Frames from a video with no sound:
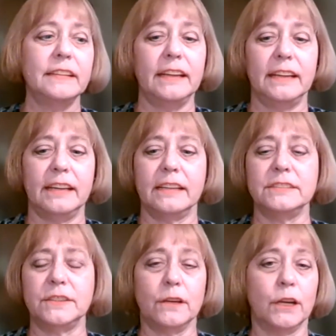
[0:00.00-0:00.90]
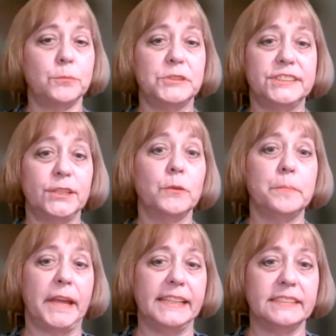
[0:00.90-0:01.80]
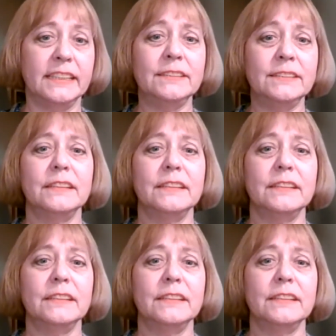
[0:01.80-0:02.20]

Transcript: and thought it was so amazing.